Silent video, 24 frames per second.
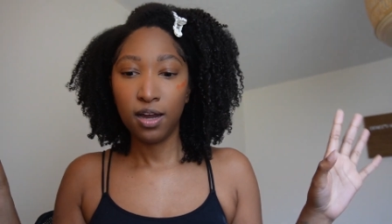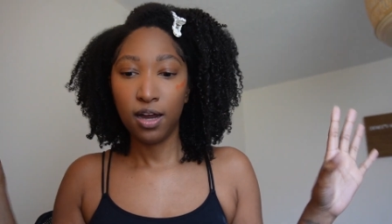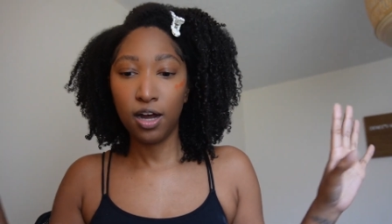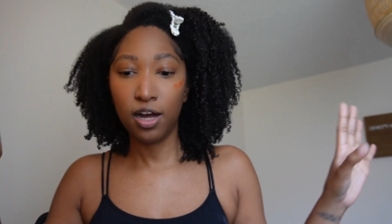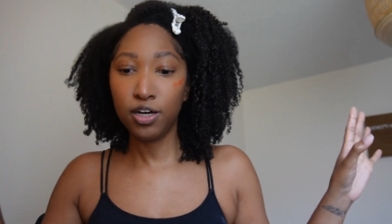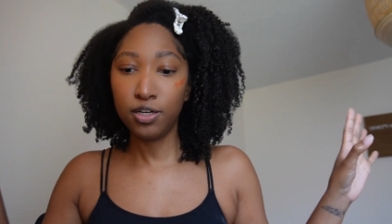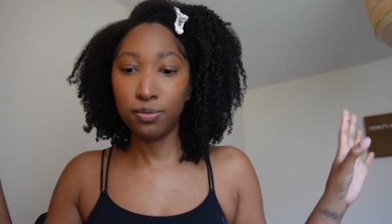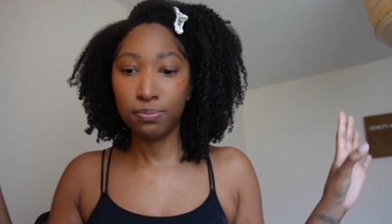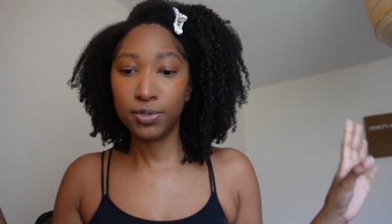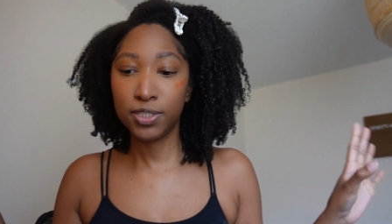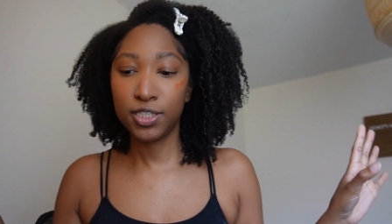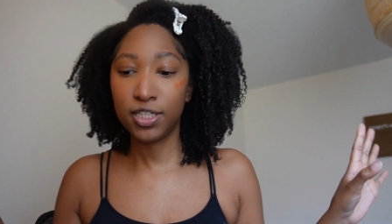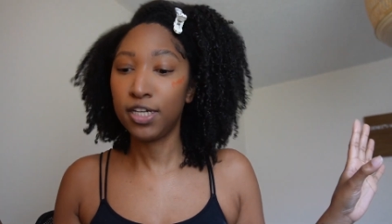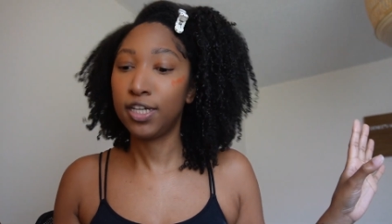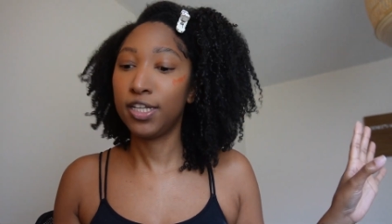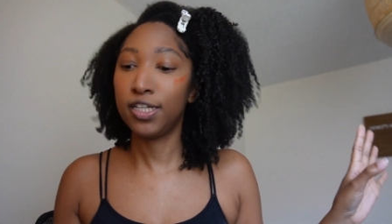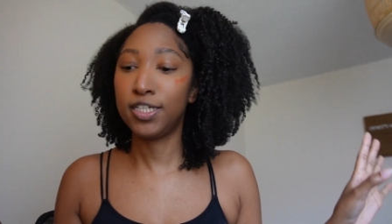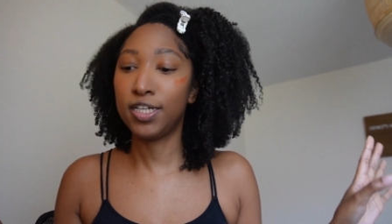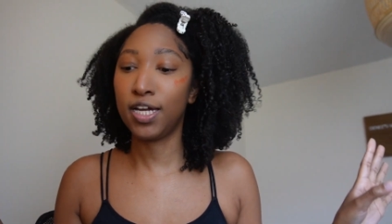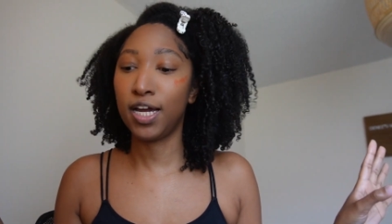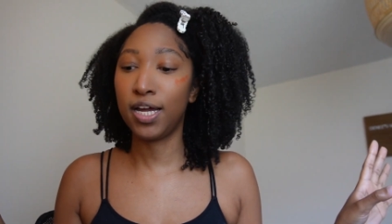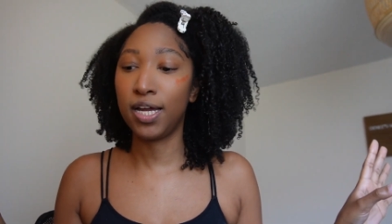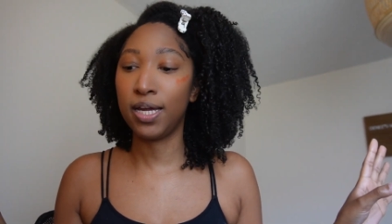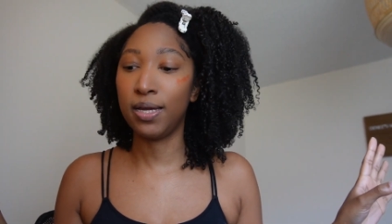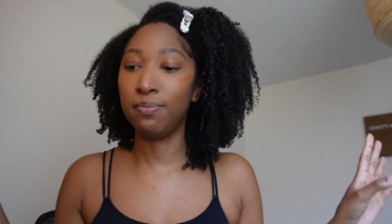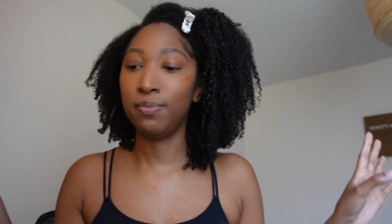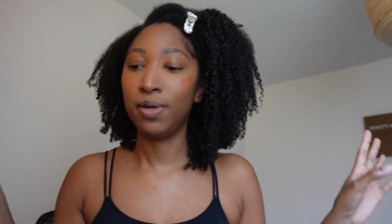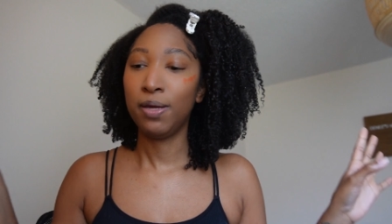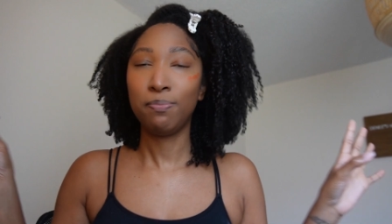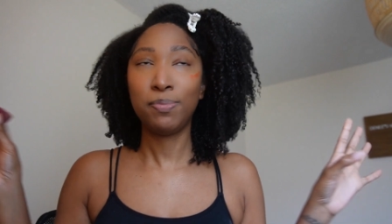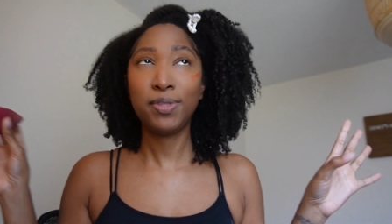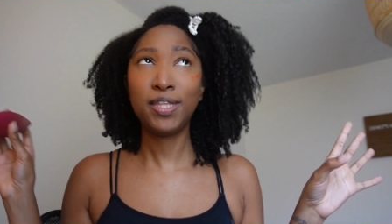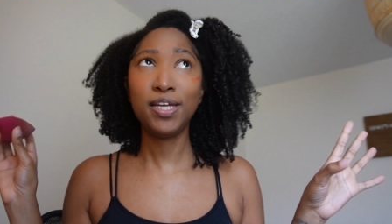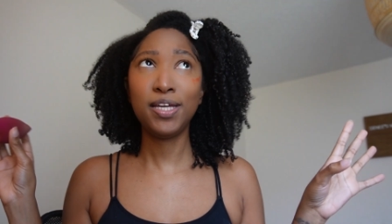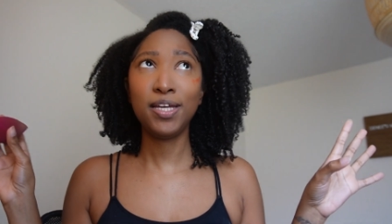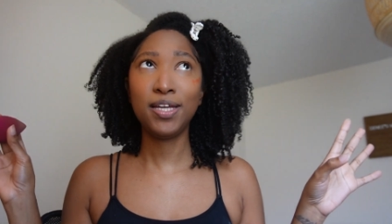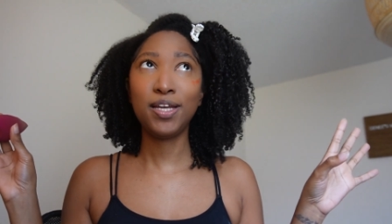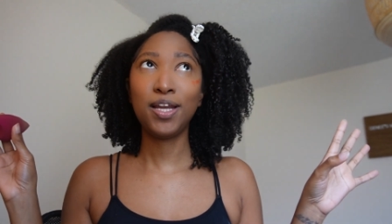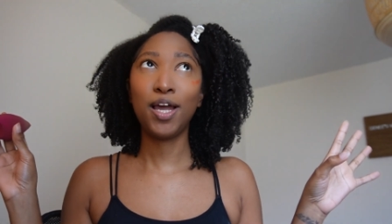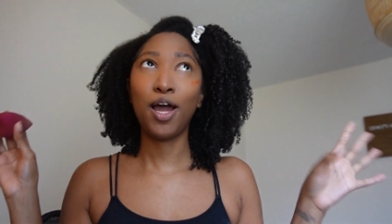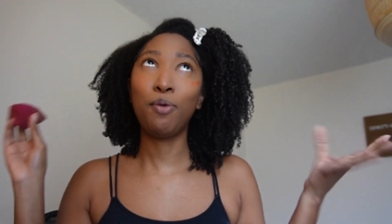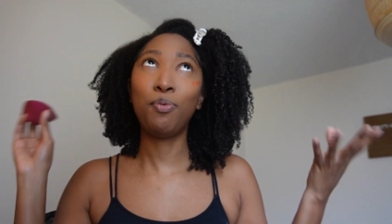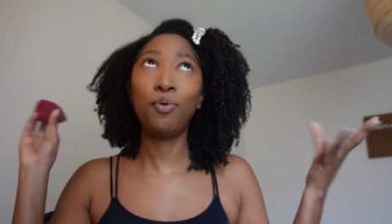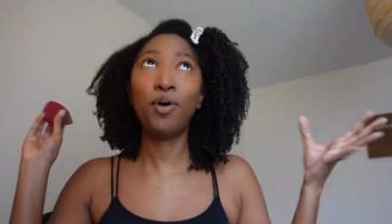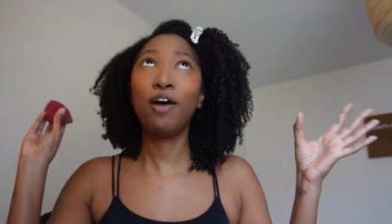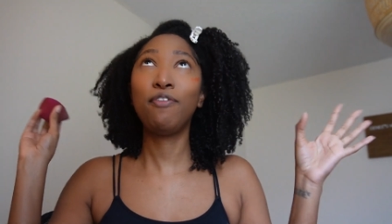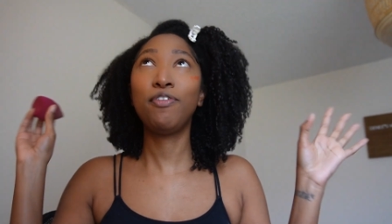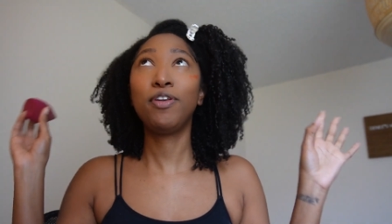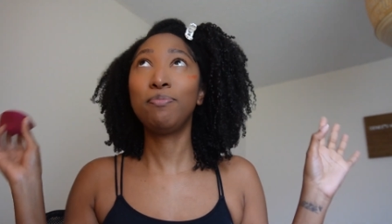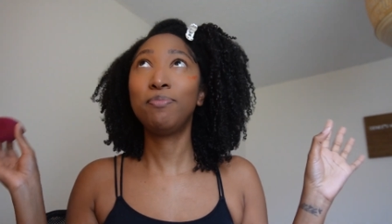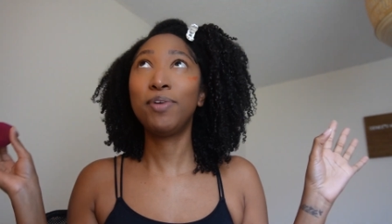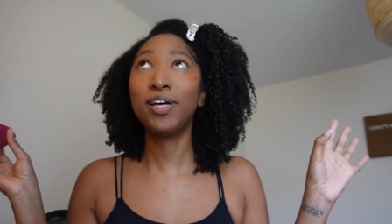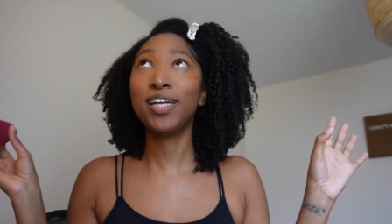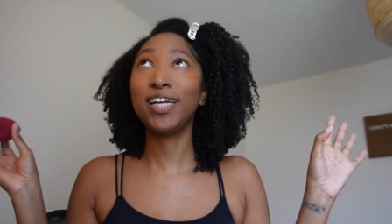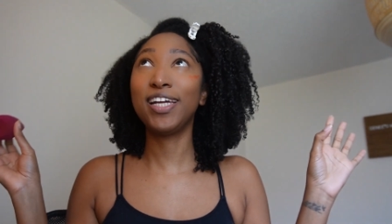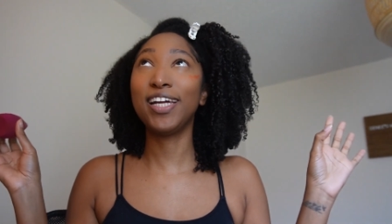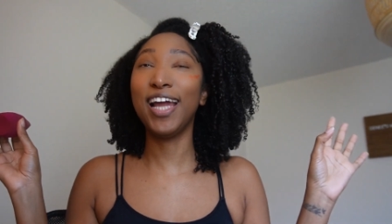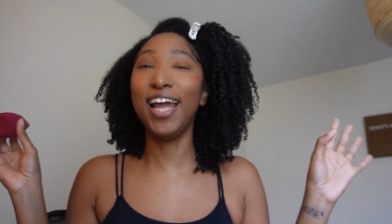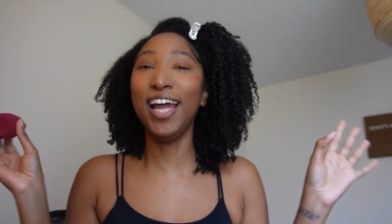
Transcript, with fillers: 100% of the time. But then I won't have any money.